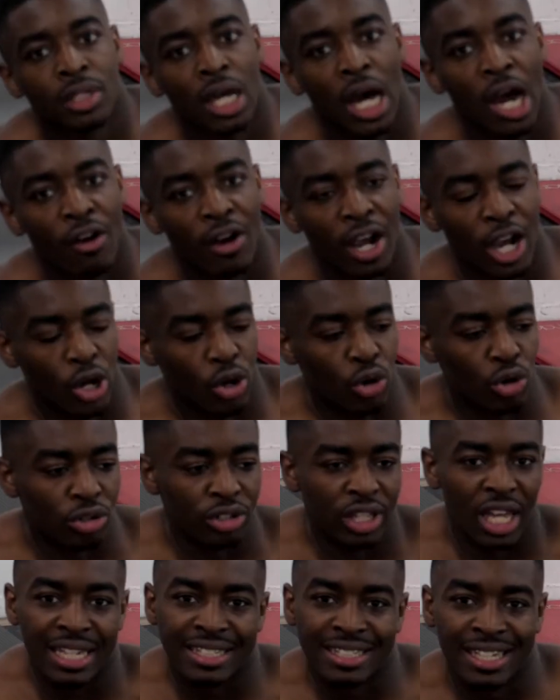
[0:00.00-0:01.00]
Alright, cool.
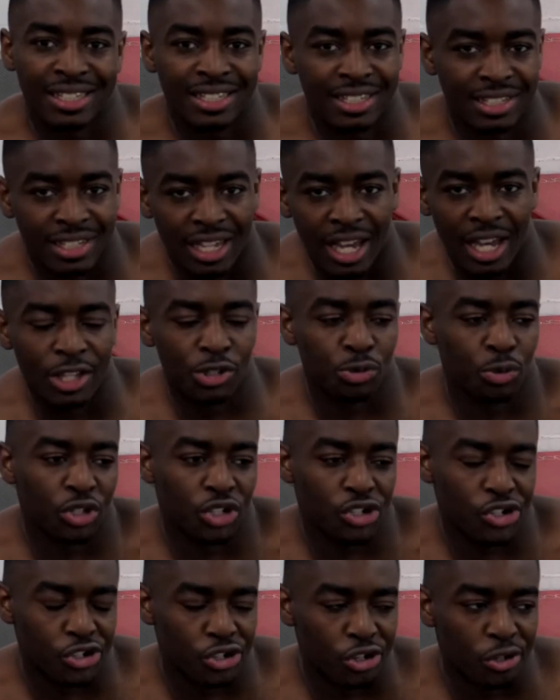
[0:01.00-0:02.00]
Next exercise, which
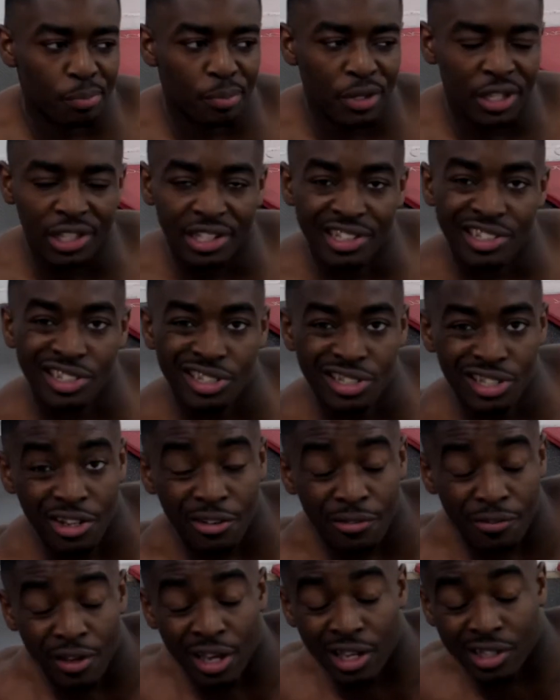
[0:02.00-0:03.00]
should be the
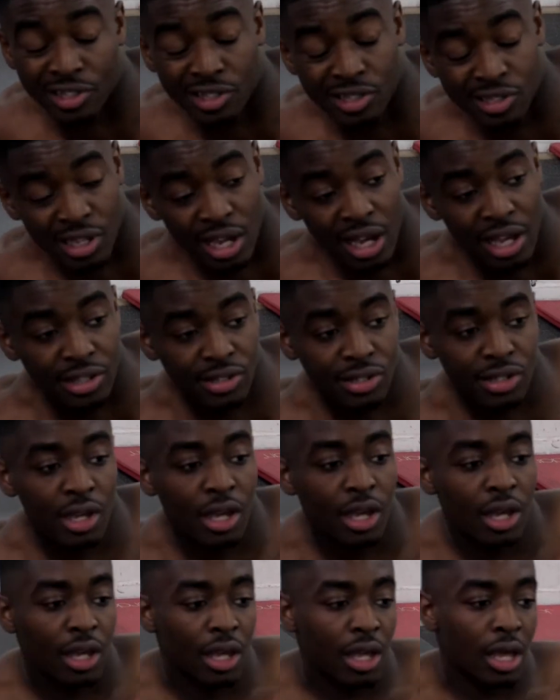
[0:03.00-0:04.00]
6th exercise,
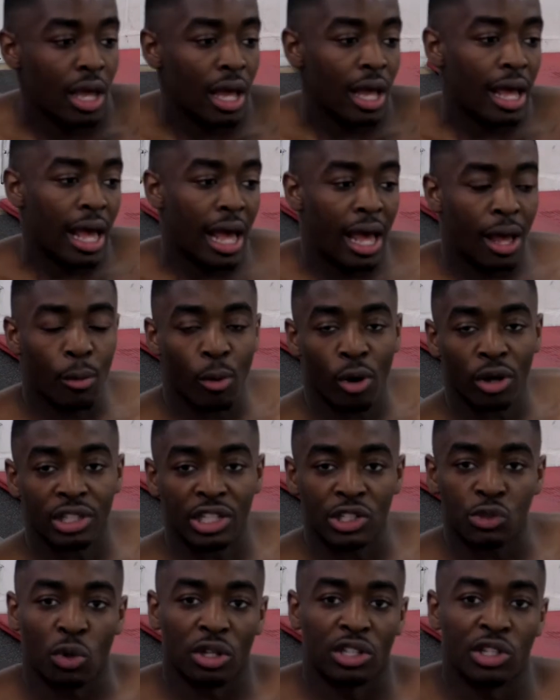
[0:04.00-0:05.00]
and what
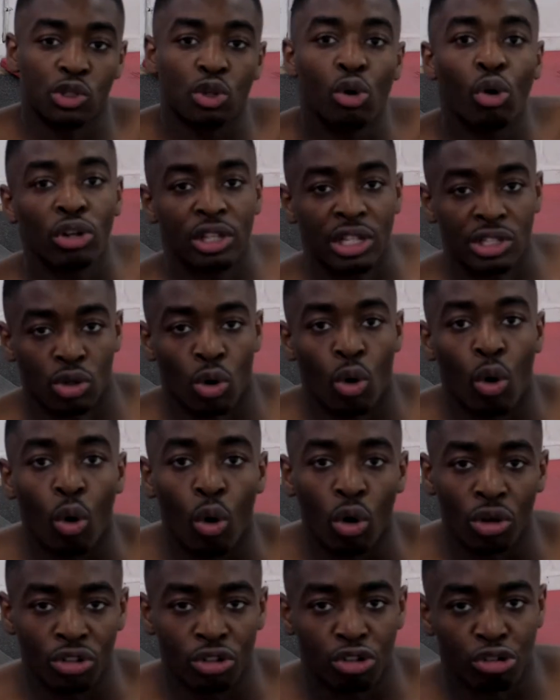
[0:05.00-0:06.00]
this one is called is a
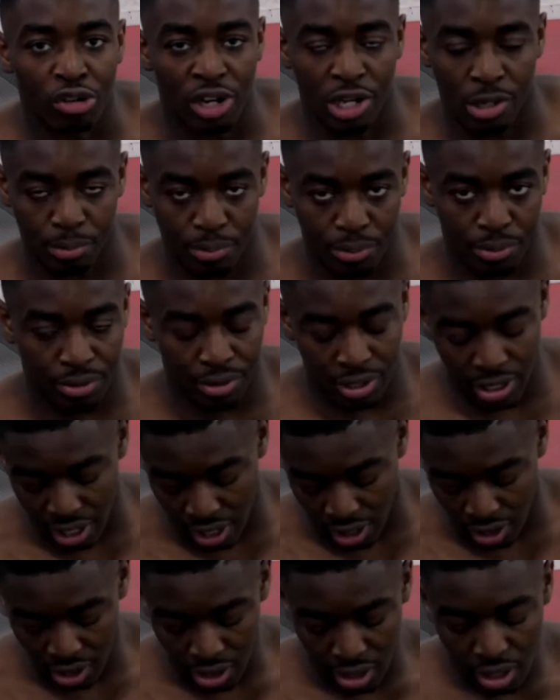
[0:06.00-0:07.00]
horn grip,
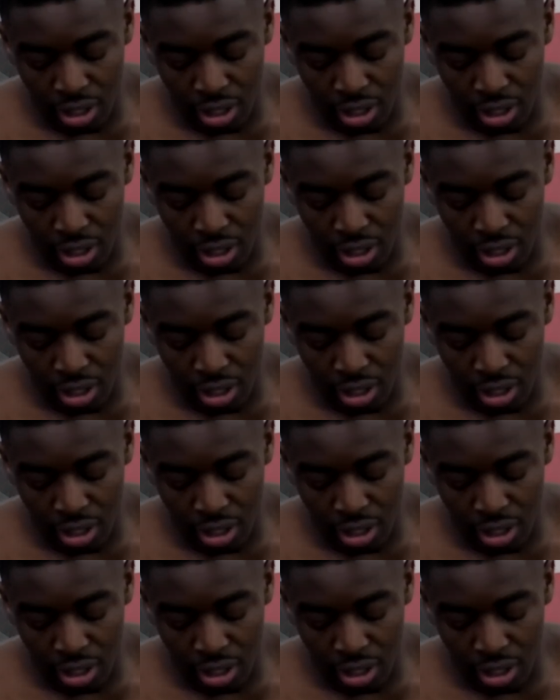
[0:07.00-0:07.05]
yeah?